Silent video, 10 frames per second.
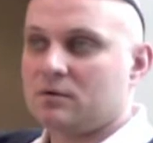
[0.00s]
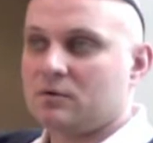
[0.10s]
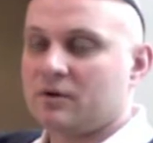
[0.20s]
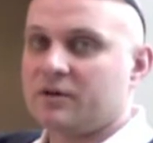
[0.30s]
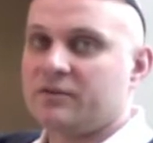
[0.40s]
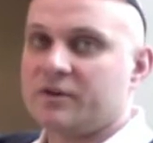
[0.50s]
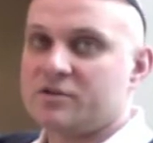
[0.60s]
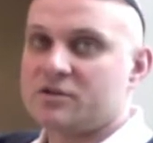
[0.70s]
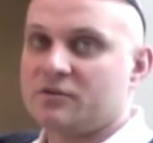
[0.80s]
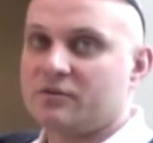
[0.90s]

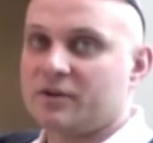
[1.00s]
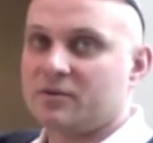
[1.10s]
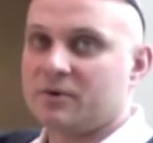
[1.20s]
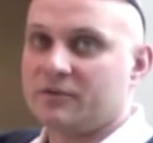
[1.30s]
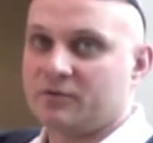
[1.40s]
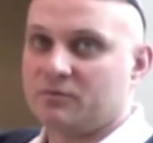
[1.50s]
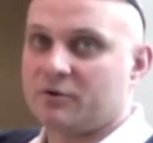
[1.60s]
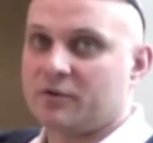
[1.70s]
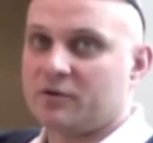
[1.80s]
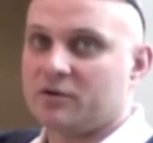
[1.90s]
organizations like the Muslim
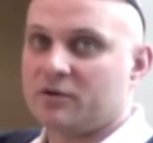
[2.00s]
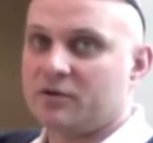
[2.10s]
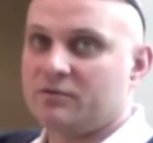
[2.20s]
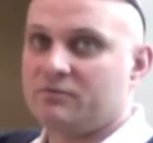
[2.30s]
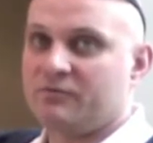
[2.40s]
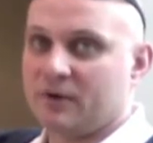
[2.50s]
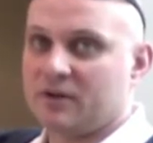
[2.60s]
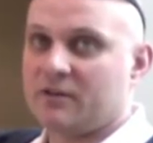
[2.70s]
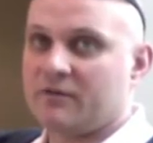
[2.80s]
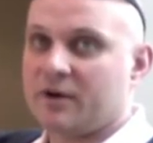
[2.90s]
Brotherhood
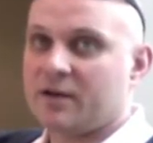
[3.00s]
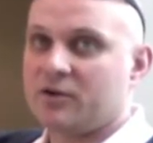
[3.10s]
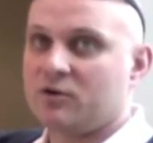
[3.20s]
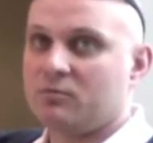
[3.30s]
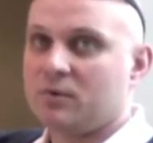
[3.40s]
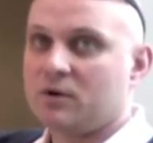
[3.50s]
filling the vacuum